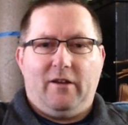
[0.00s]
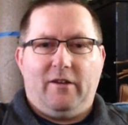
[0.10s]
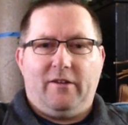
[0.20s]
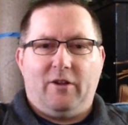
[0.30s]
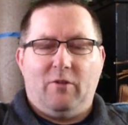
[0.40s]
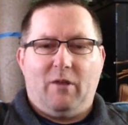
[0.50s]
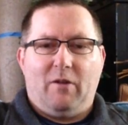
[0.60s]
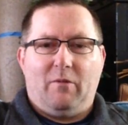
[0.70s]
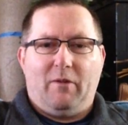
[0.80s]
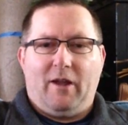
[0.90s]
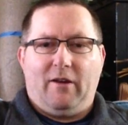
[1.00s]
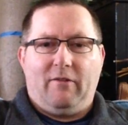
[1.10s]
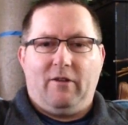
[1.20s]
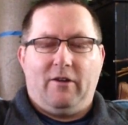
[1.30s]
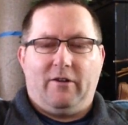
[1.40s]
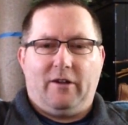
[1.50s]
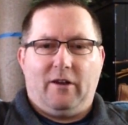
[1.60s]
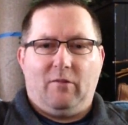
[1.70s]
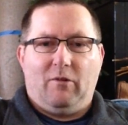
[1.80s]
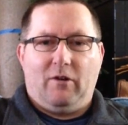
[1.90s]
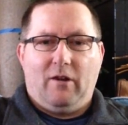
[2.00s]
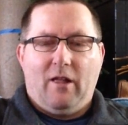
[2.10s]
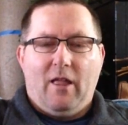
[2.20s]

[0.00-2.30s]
it's so minimal, I don't even notice it anymore.